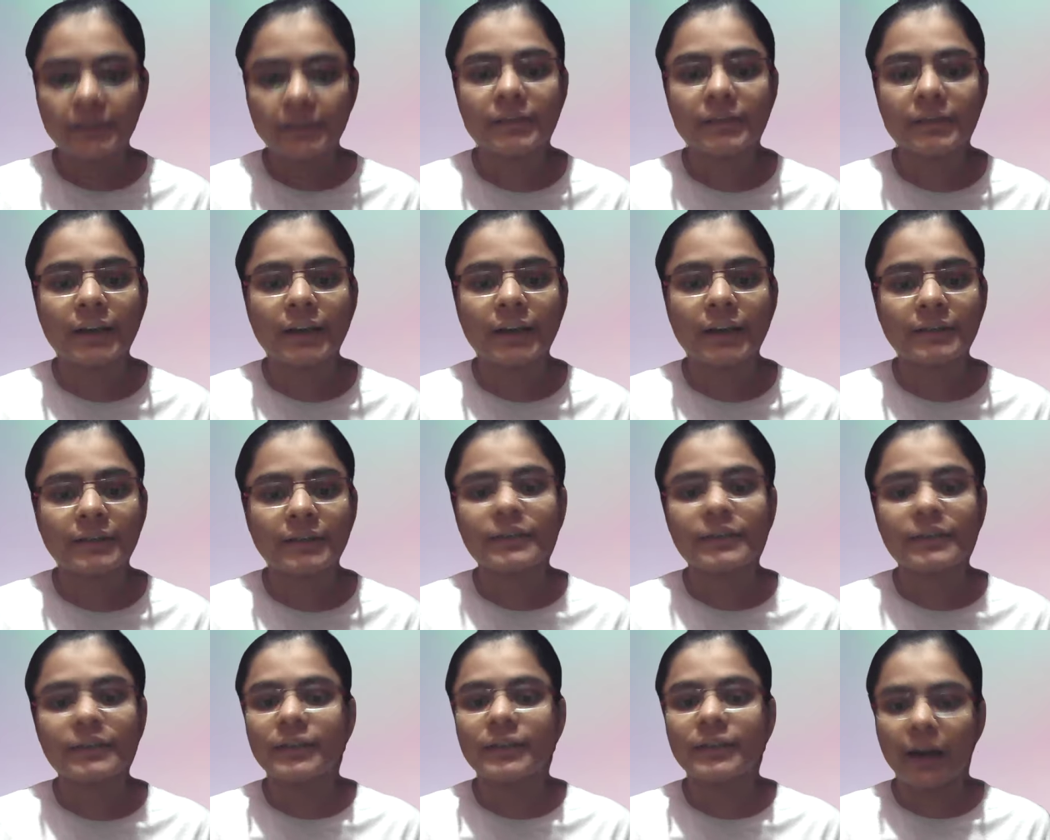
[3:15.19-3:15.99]
exit
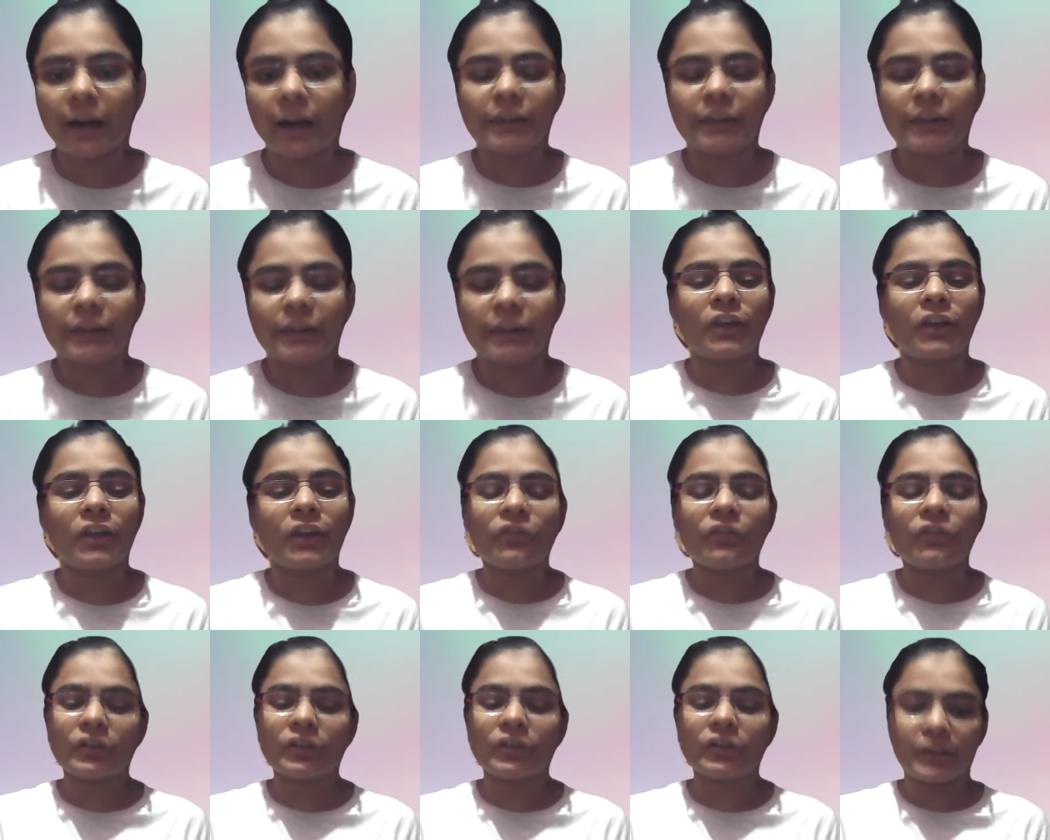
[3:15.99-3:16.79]
criteria
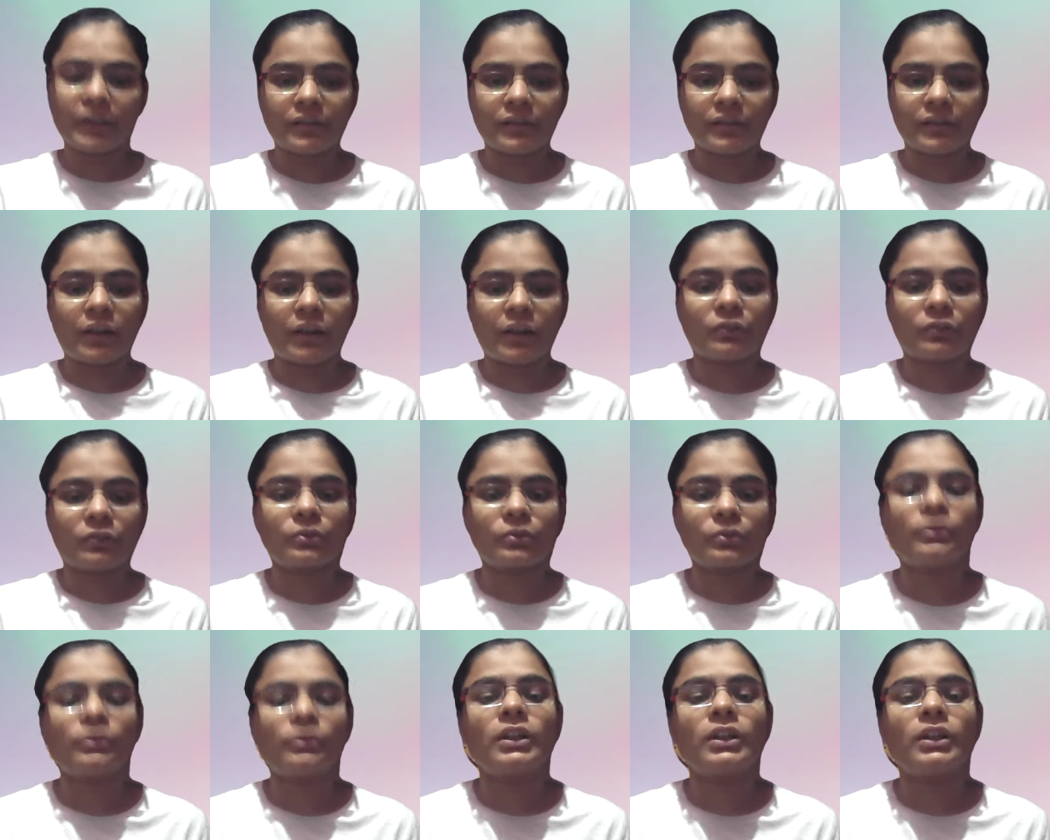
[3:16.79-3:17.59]
for testing. So
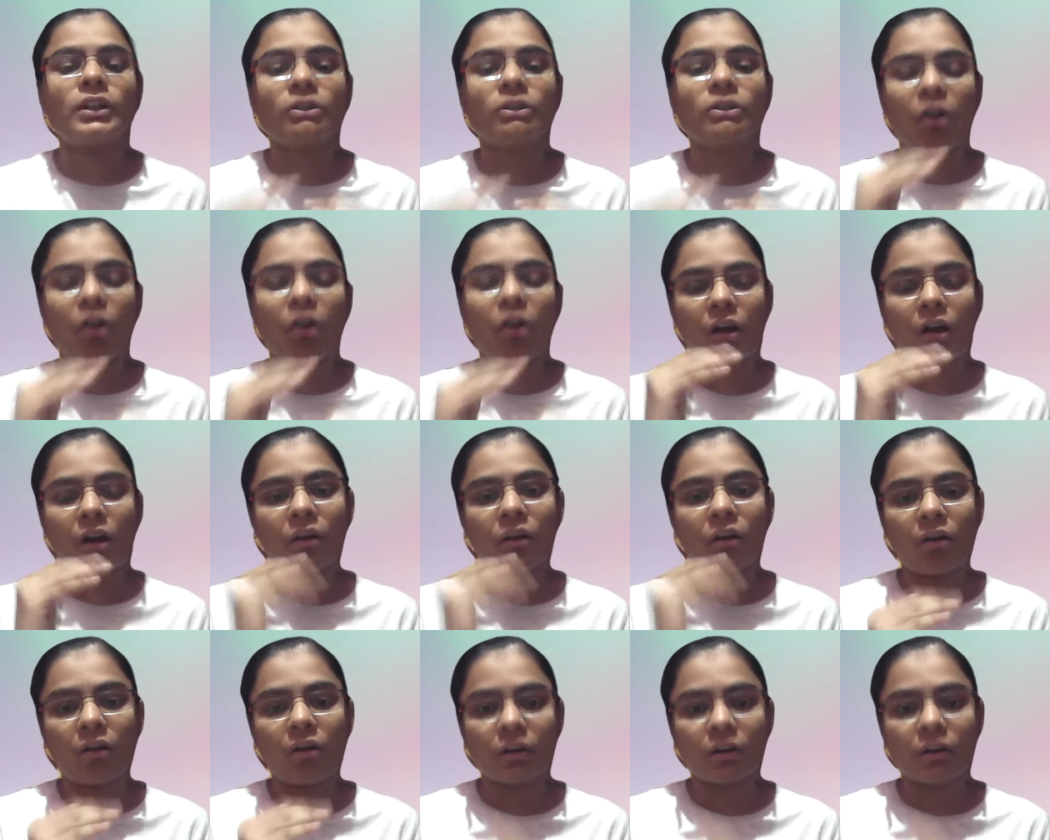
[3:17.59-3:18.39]
these all
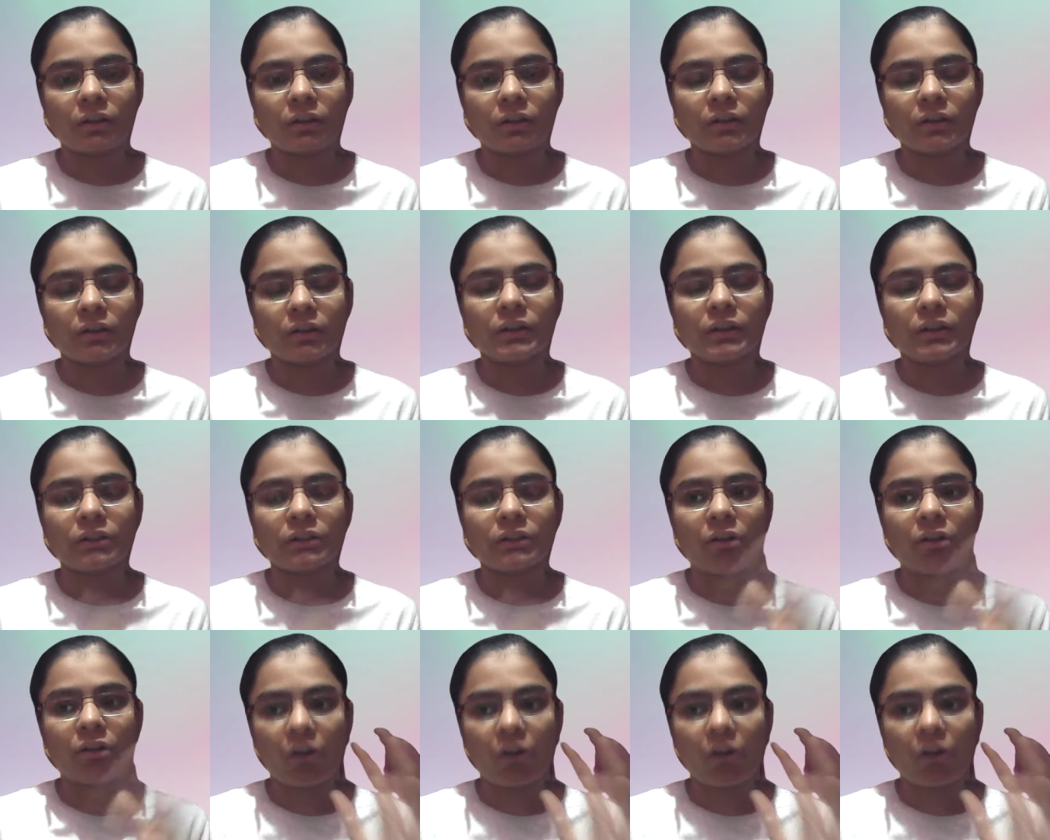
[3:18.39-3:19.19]
are
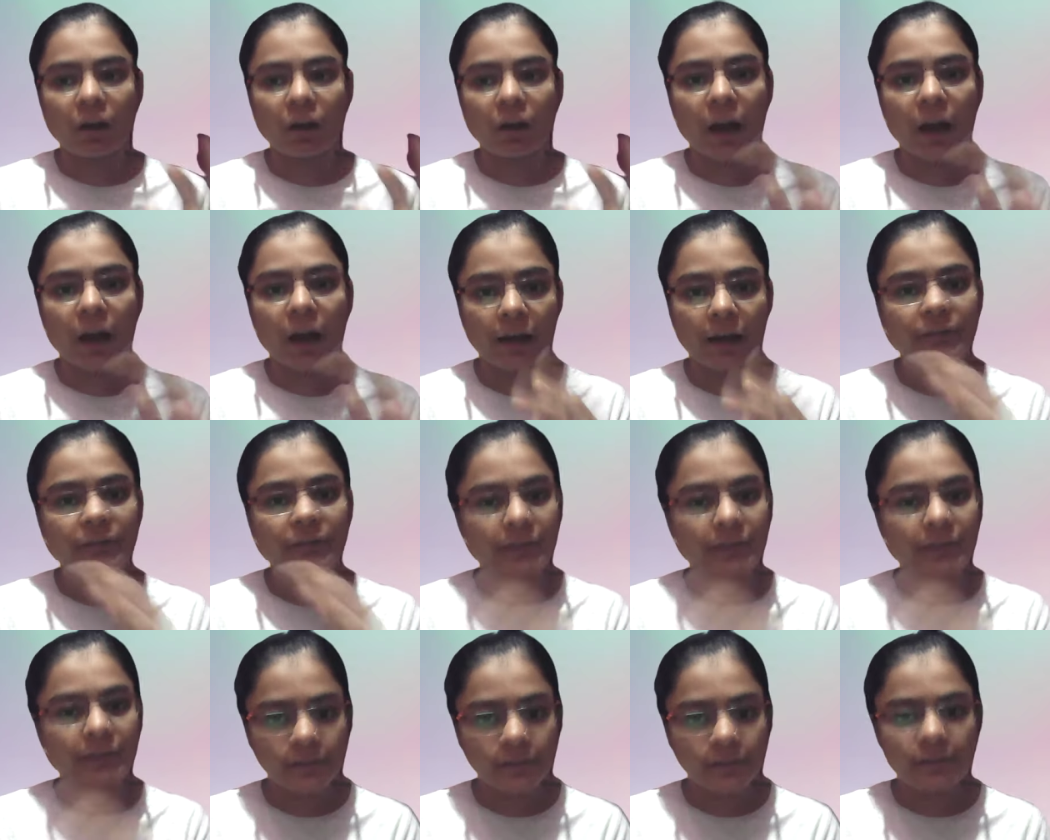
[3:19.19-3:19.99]

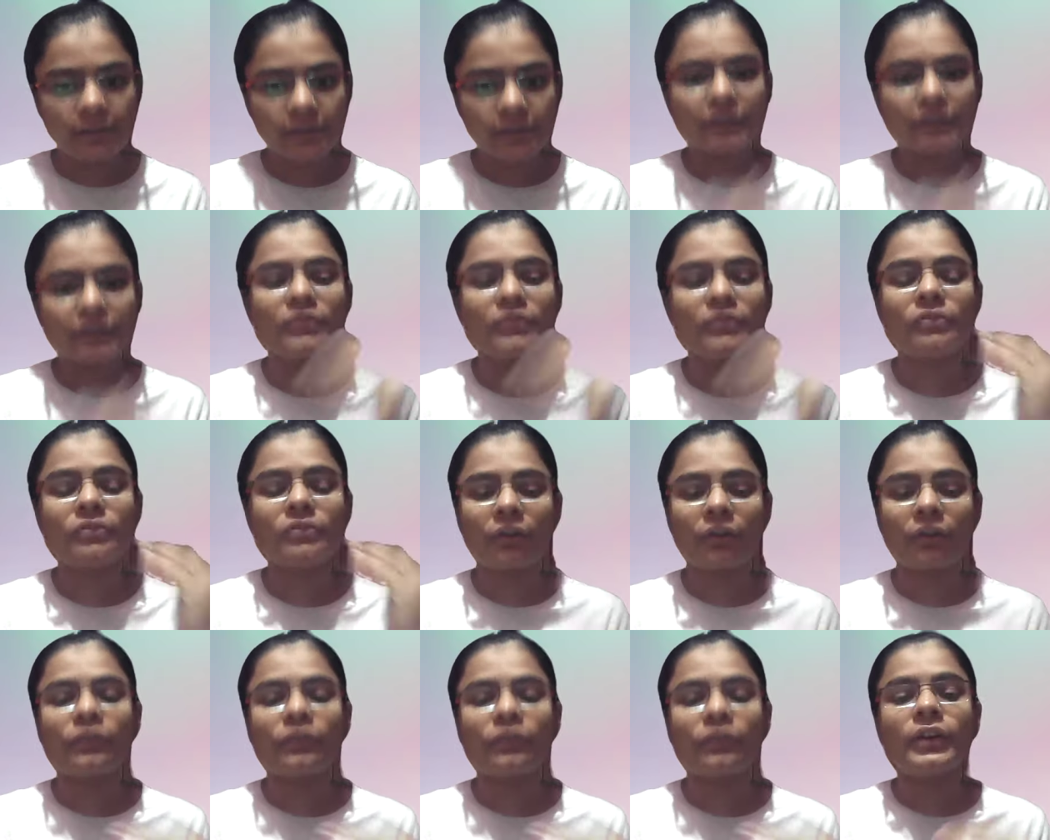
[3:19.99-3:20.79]
stages in
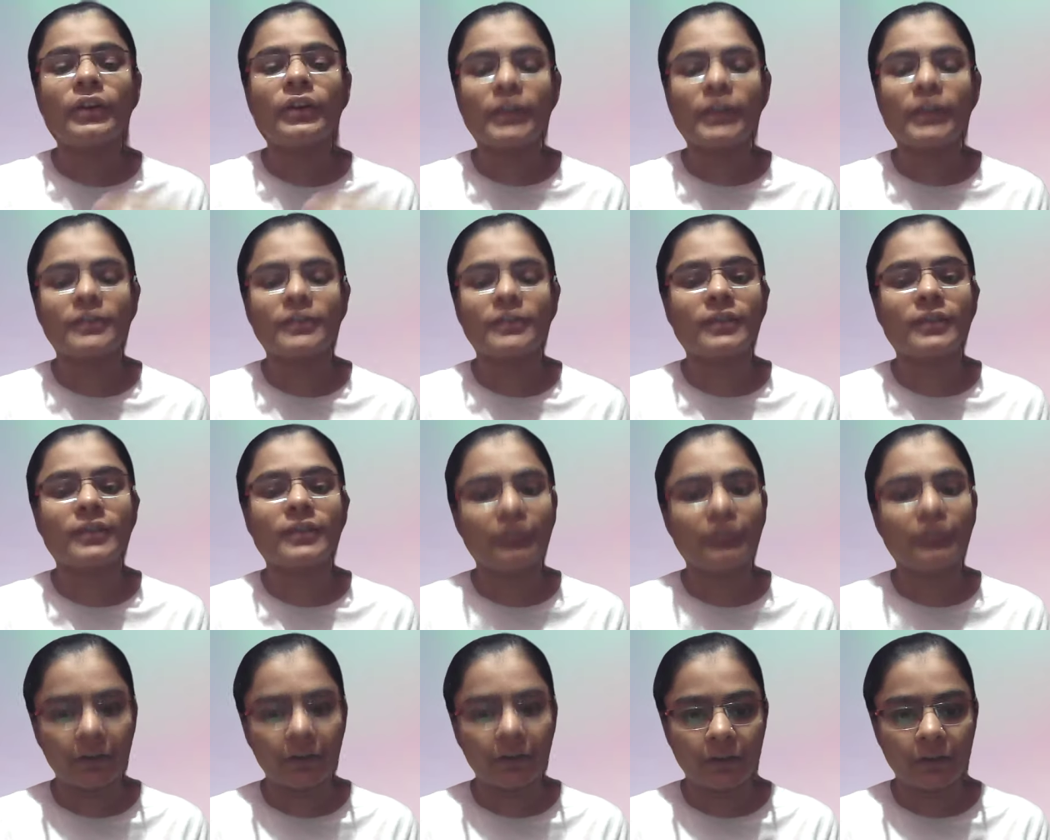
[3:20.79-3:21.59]
software testing
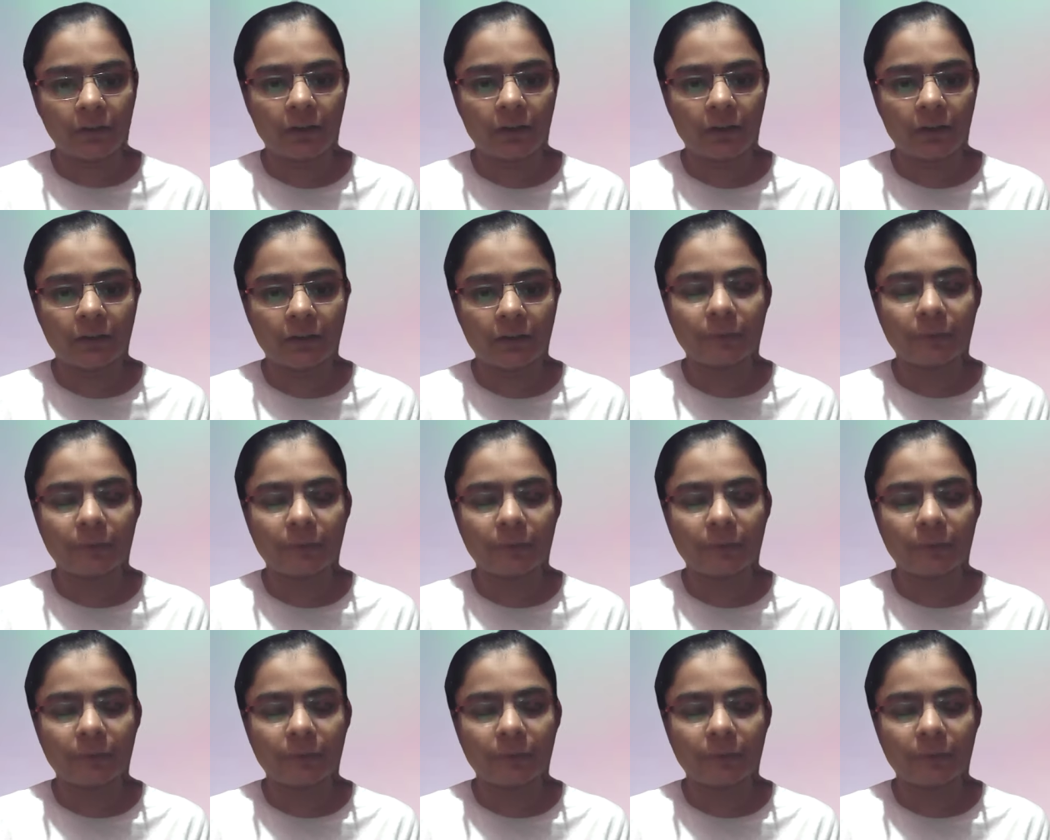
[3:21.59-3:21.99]
life cycle.